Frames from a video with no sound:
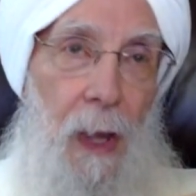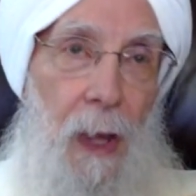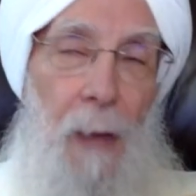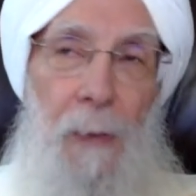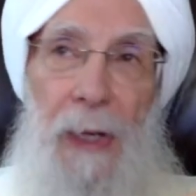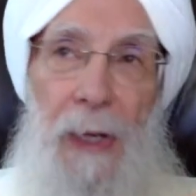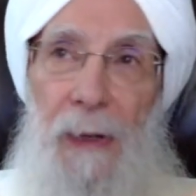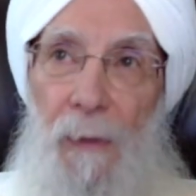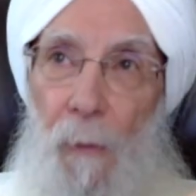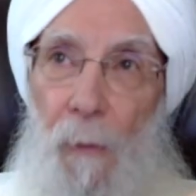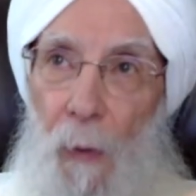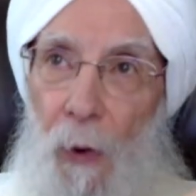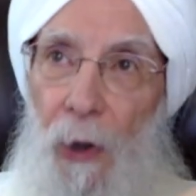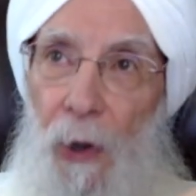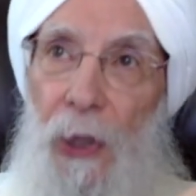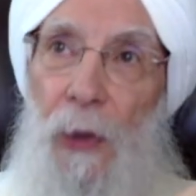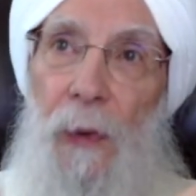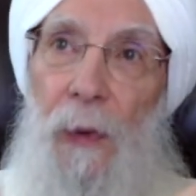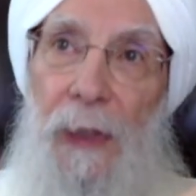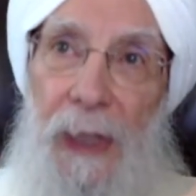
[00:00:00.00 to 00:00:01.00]
I mean, the more
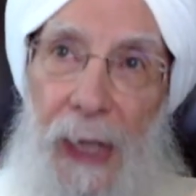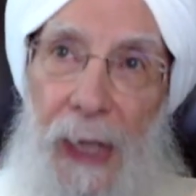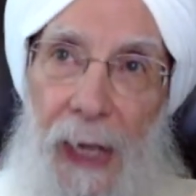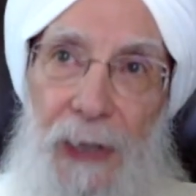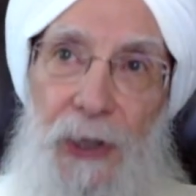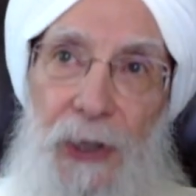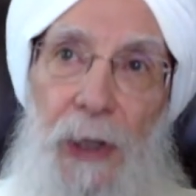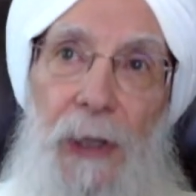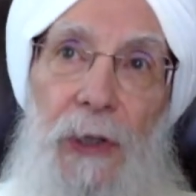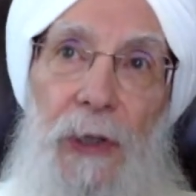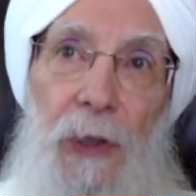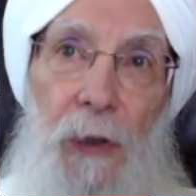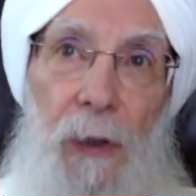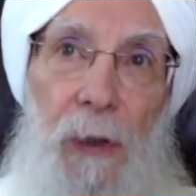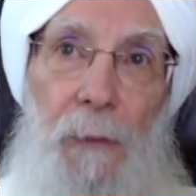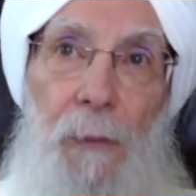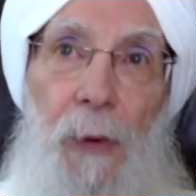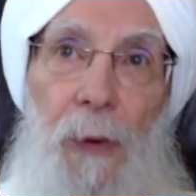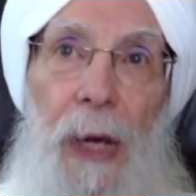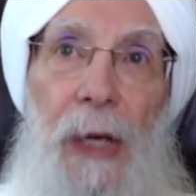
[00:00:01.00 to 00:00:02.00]
you engage in a
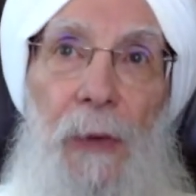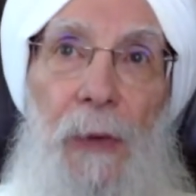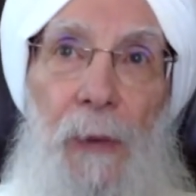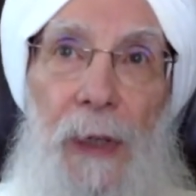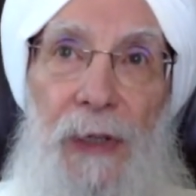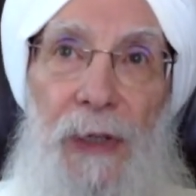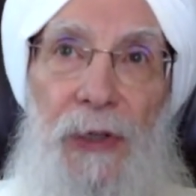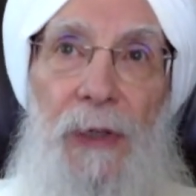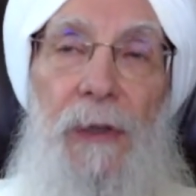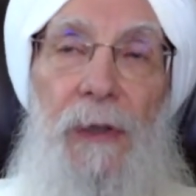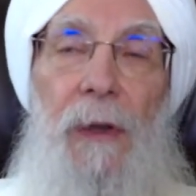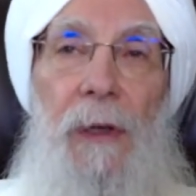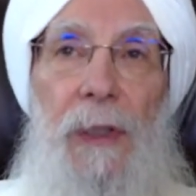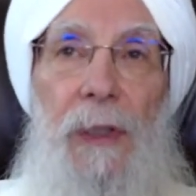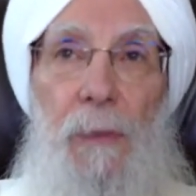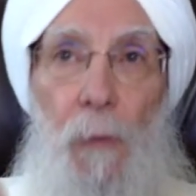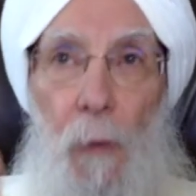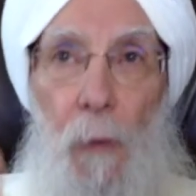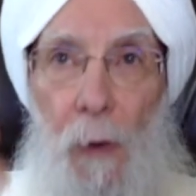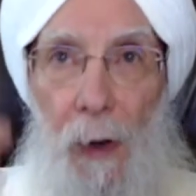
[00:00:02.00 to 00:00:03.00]
certain brain region,
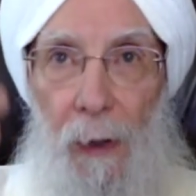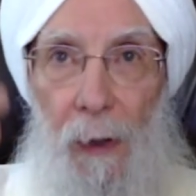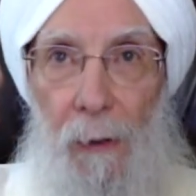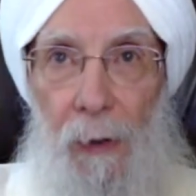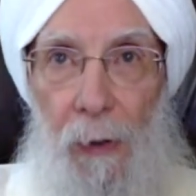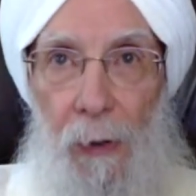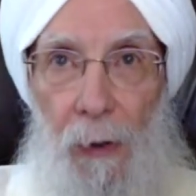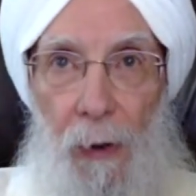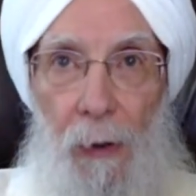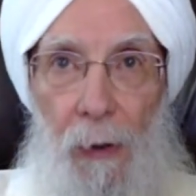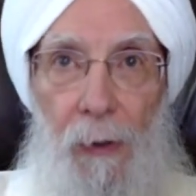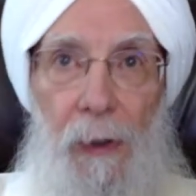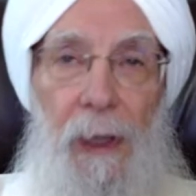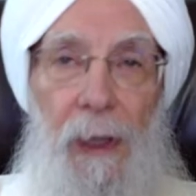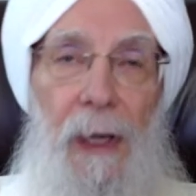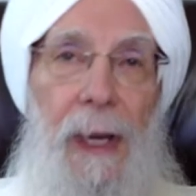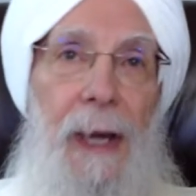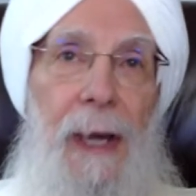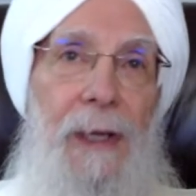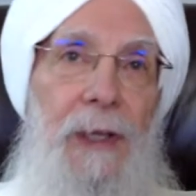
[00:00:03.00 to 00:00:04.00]
there's more neural
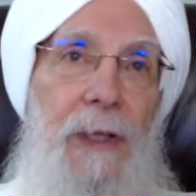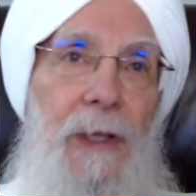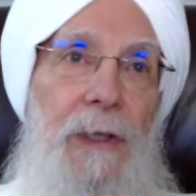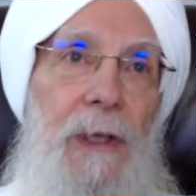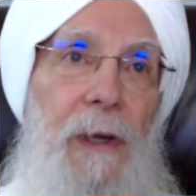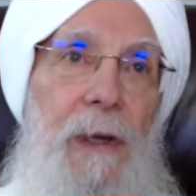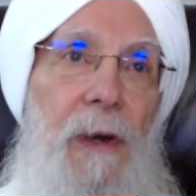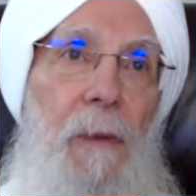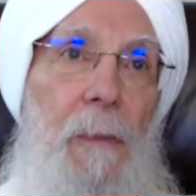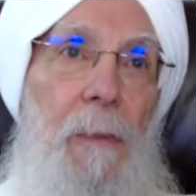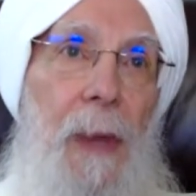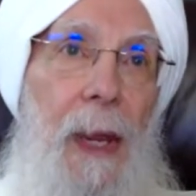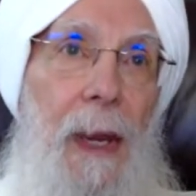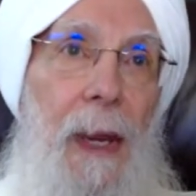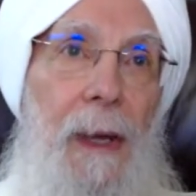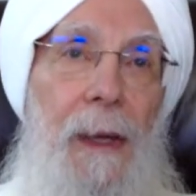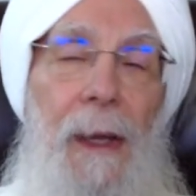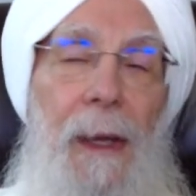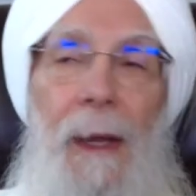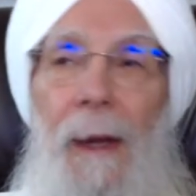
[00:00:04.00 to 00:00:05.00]
connections that are
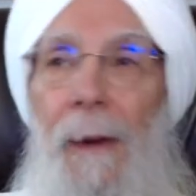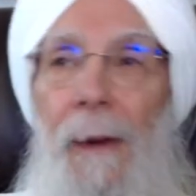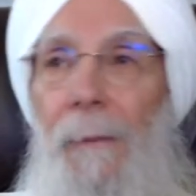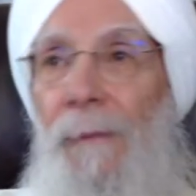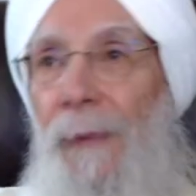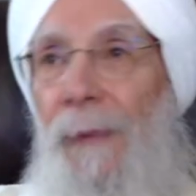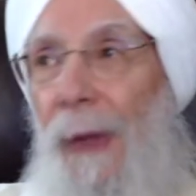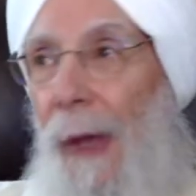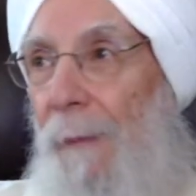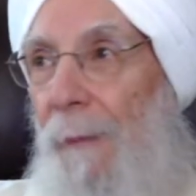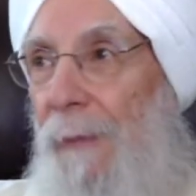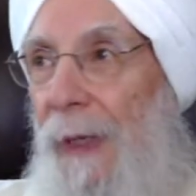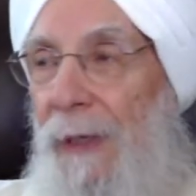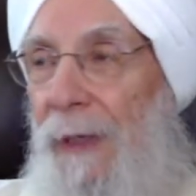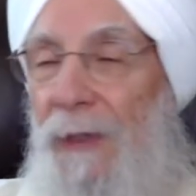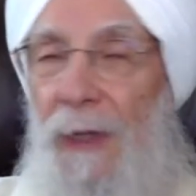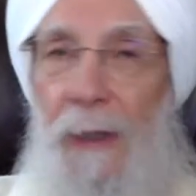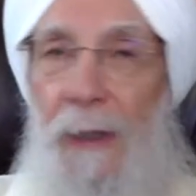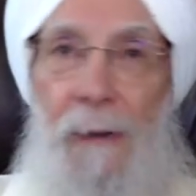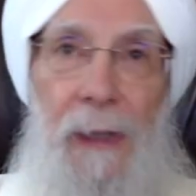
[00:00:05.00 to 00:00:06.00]
made. That
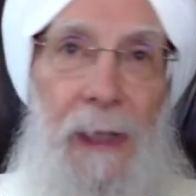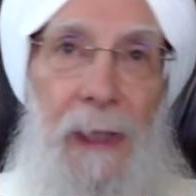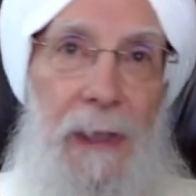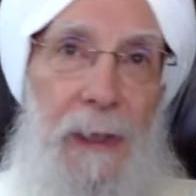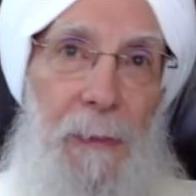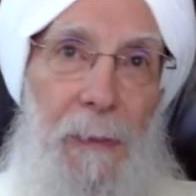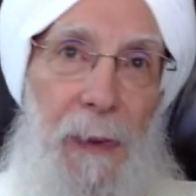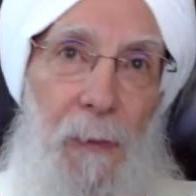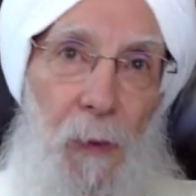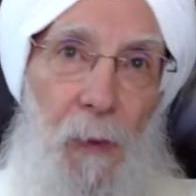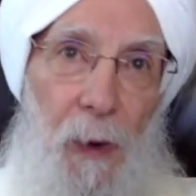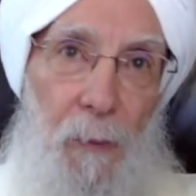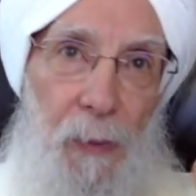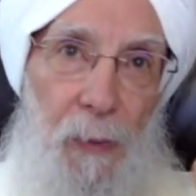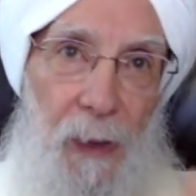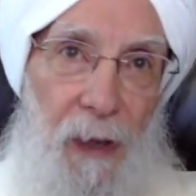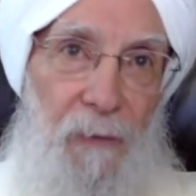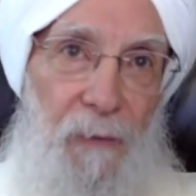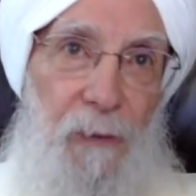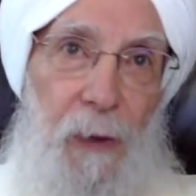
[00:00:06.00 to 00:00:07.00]
means there needs to be more
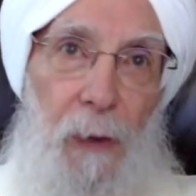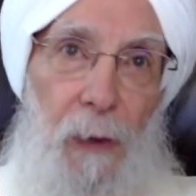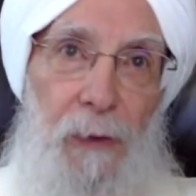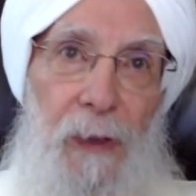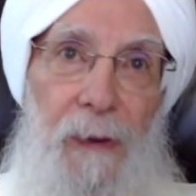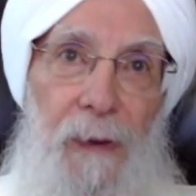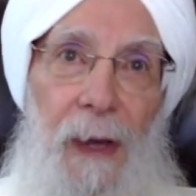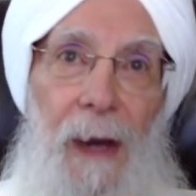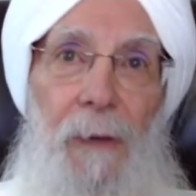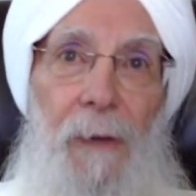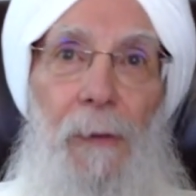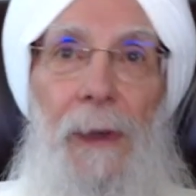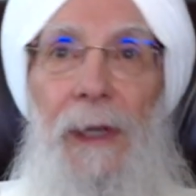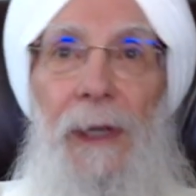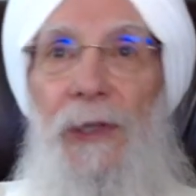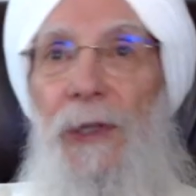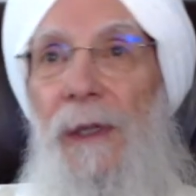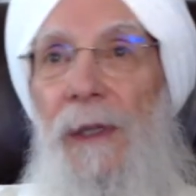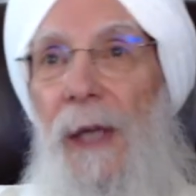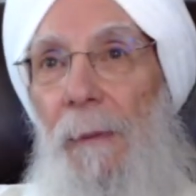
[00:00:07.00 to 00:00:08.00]
blood flow to that
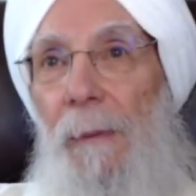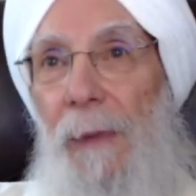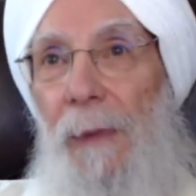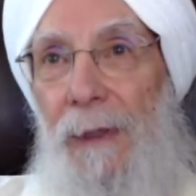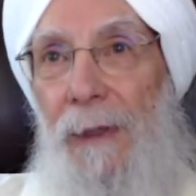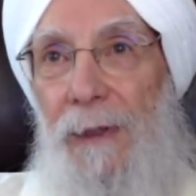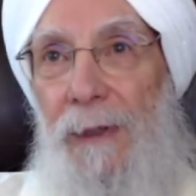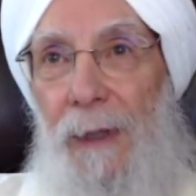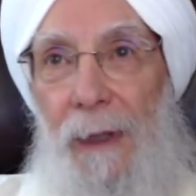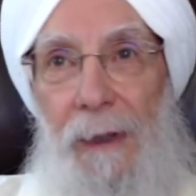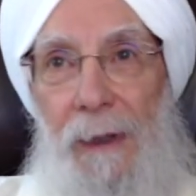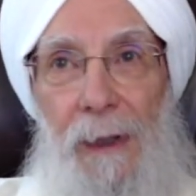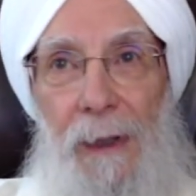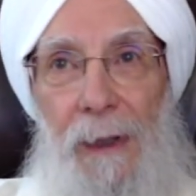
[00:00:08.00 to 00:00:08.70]
region. That means that